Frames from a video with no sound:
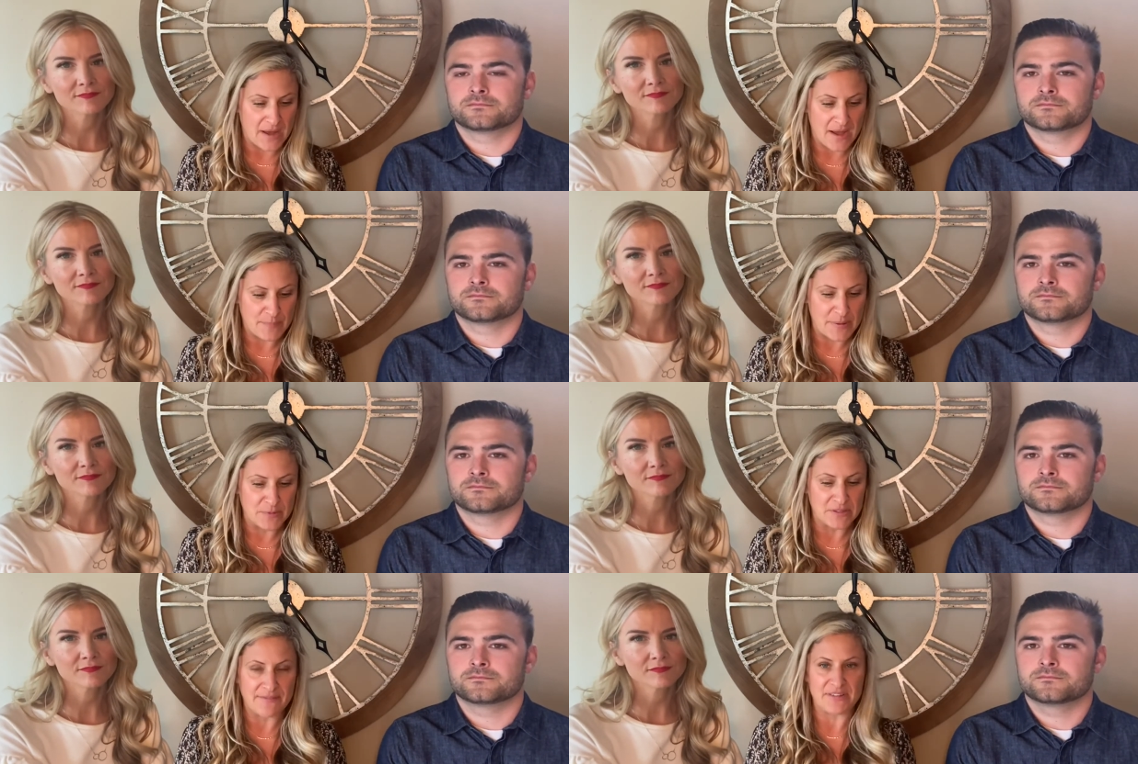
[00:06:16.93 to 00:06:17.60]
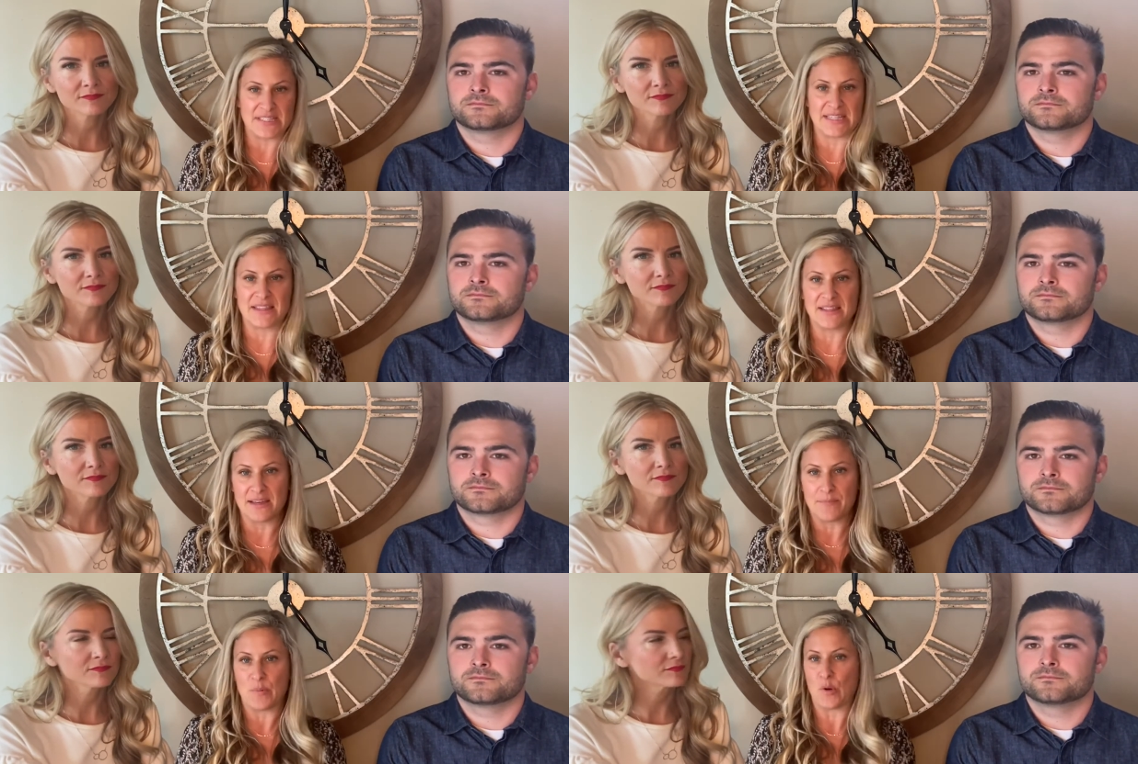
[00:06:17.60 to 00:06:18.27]
Speaker 1: People love to see
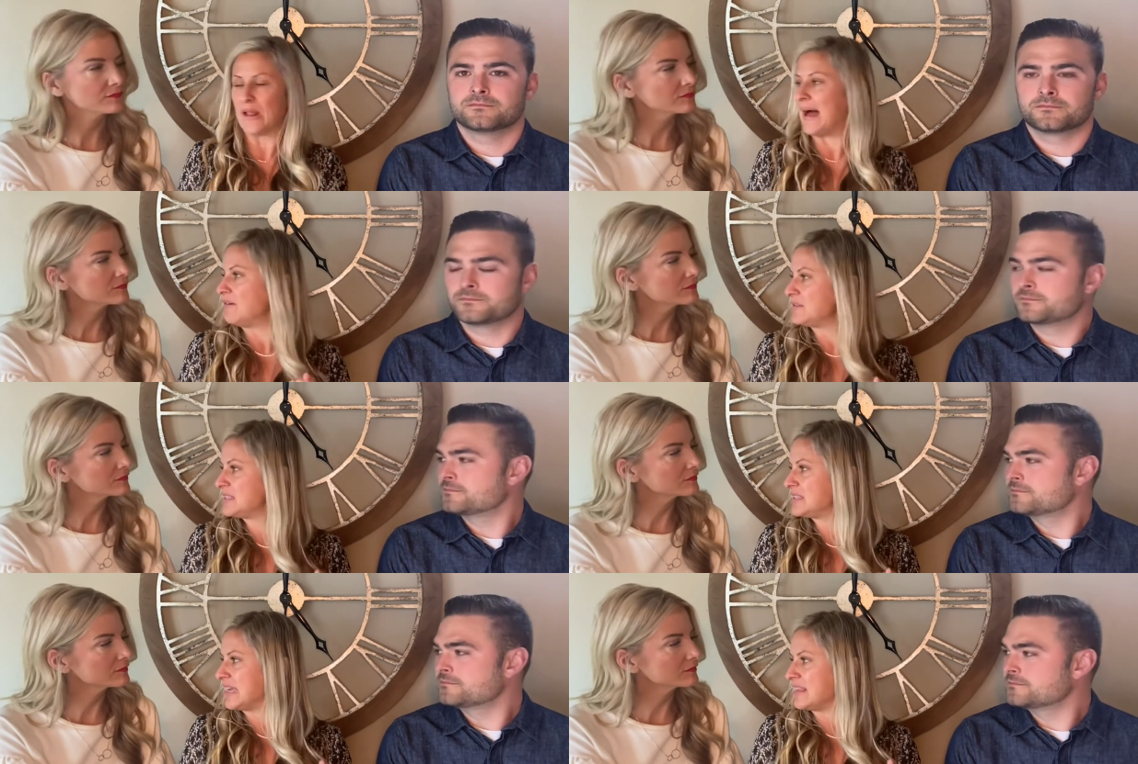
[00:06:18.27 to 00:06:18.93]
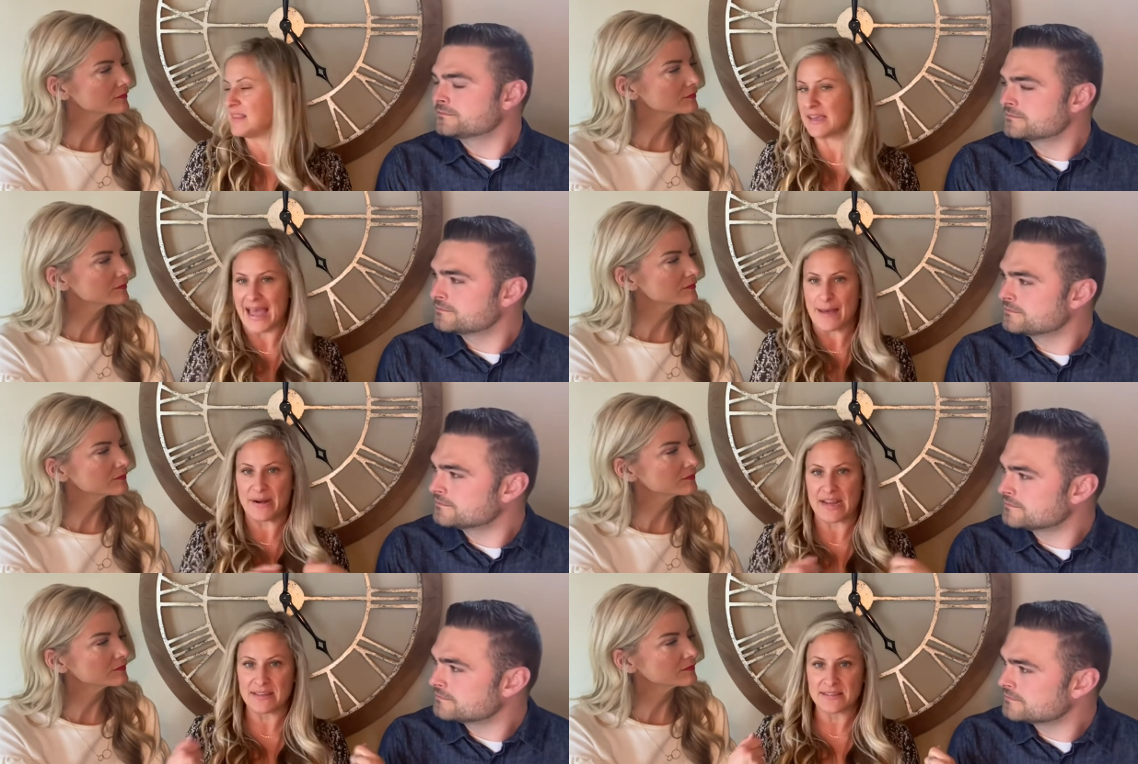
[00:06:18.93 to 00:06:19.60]
the pullouts in the
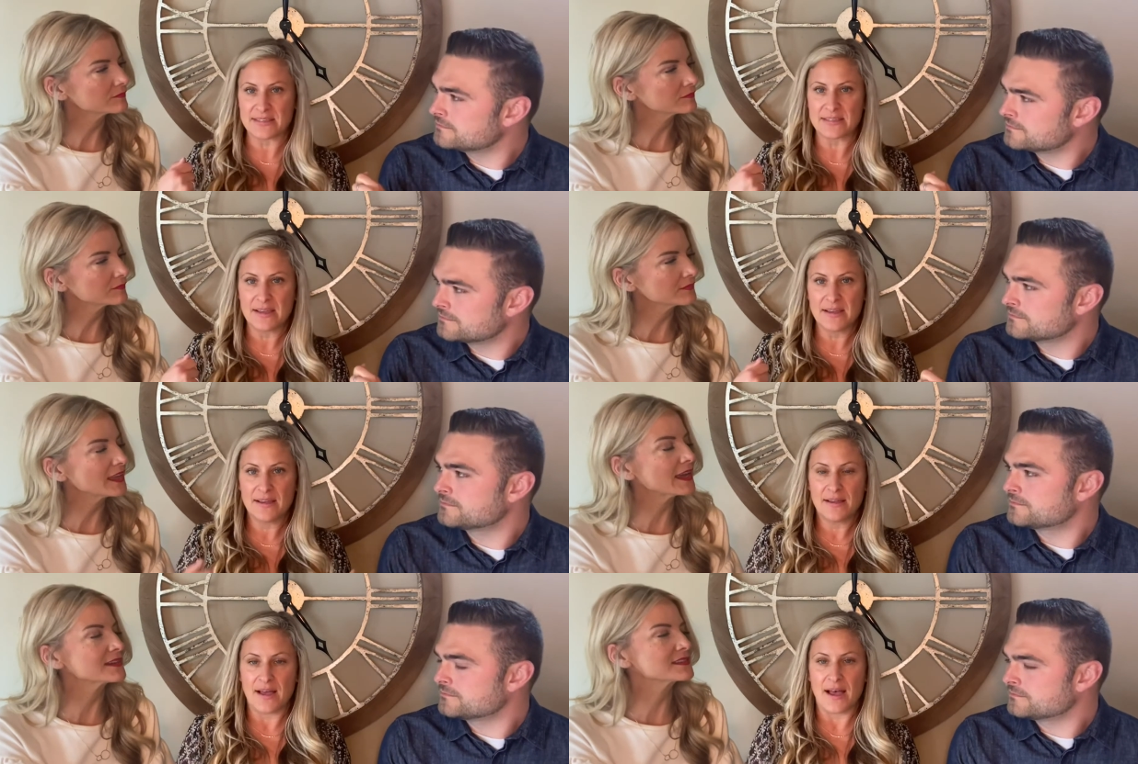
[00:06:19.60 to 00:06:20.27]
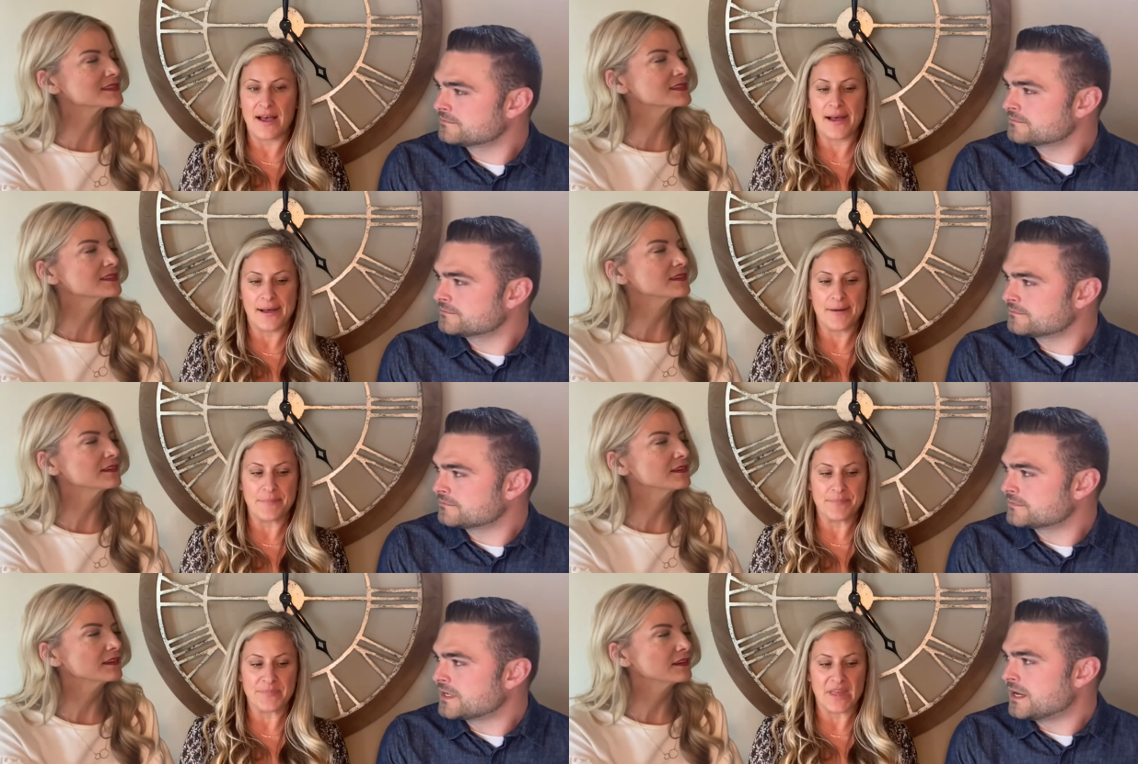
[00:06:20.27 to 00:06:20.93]
cabinets. Yes.
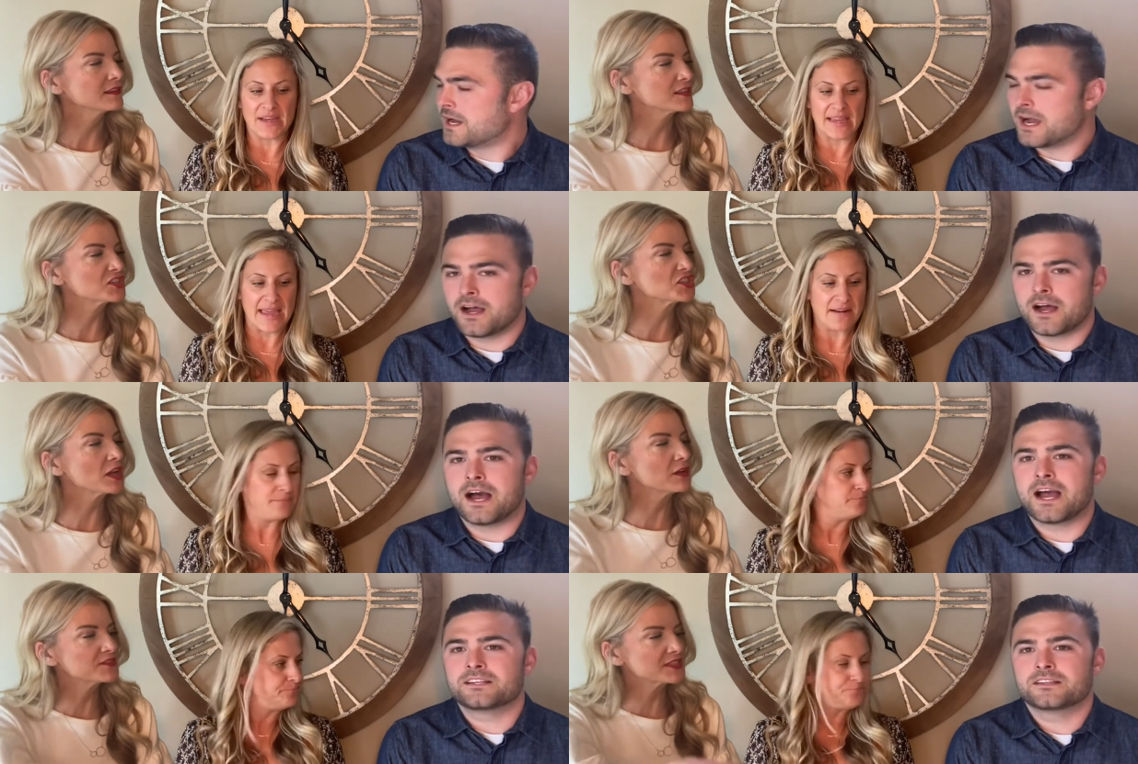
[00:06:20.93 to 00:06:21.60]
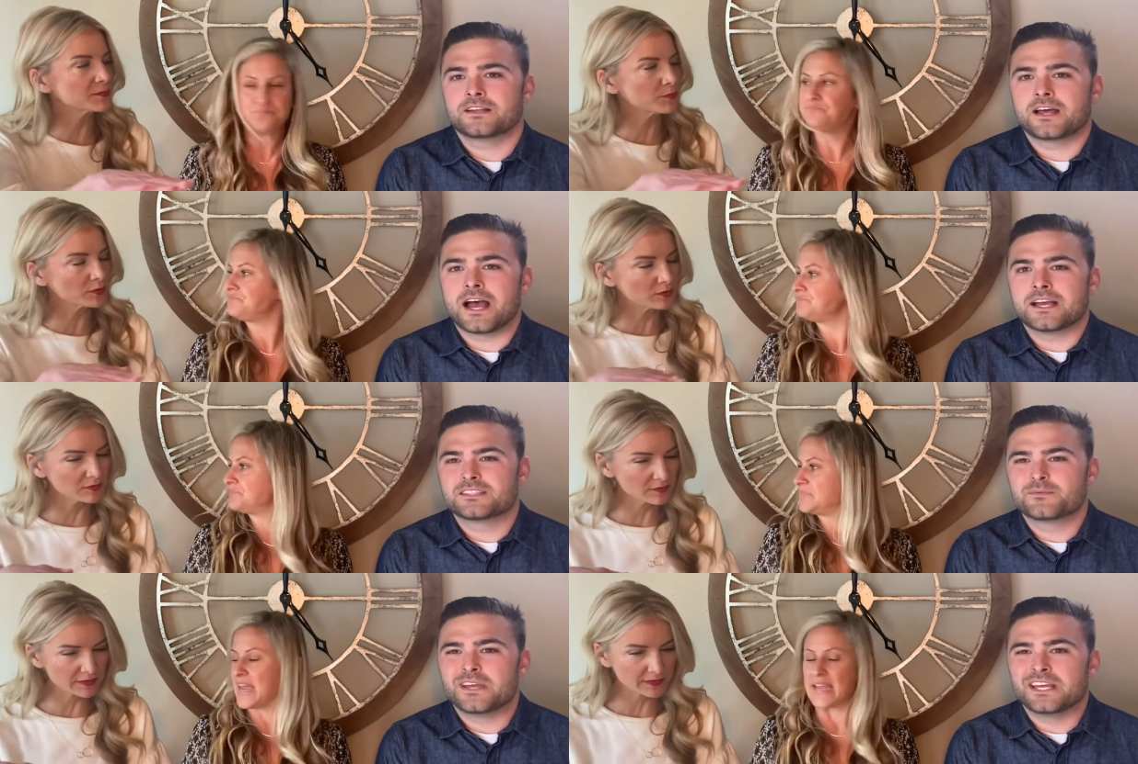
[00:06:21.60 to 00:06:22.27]
Again,
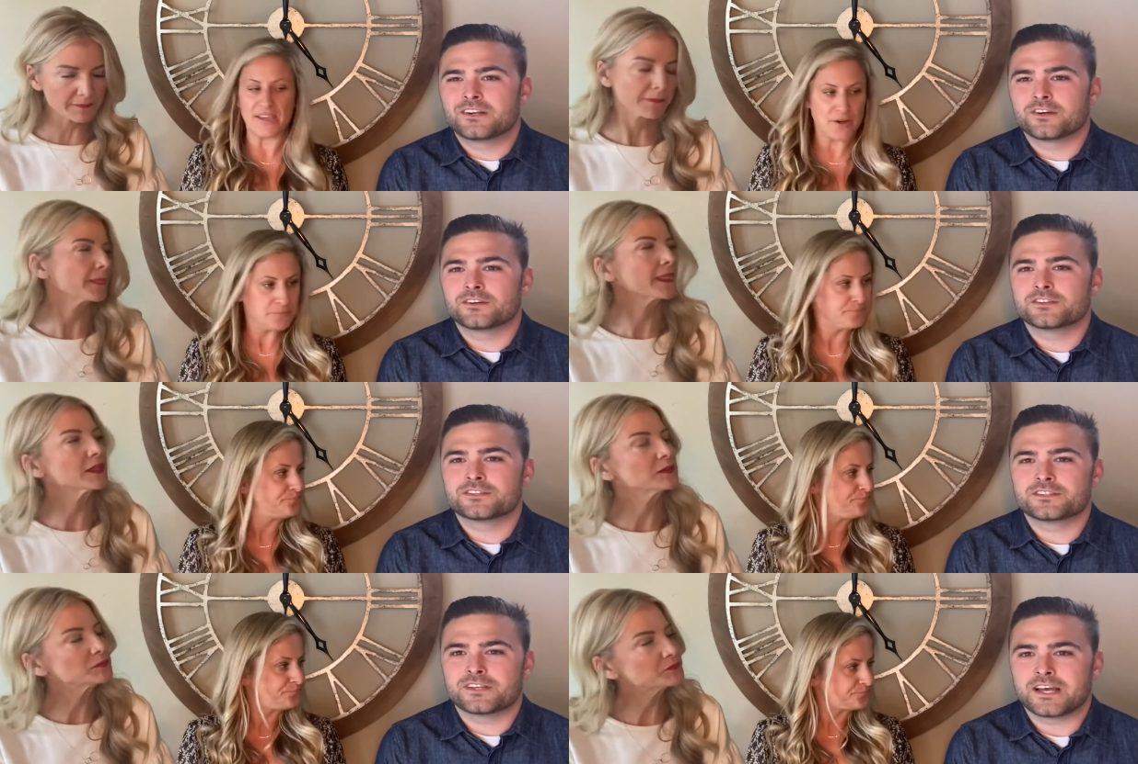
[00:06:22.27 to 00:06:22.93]
ice makers,